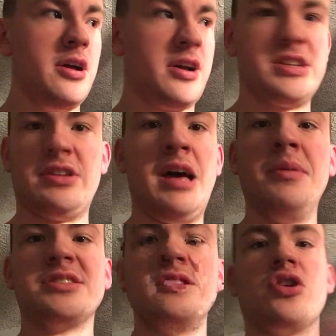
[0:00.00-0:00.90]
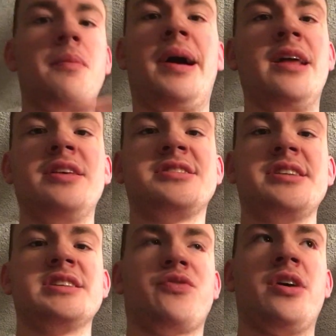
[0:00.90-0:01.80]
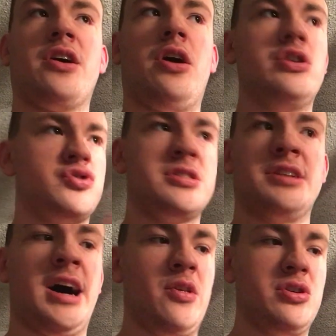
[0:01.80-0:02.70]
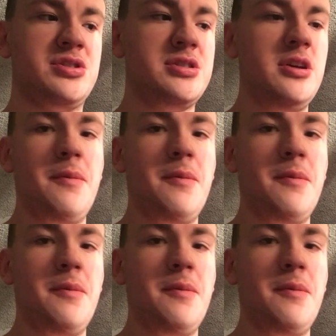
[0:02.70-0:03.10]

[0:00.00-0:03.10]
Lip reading: Because on Amazon, you can buy these things for like hundreds of dollars.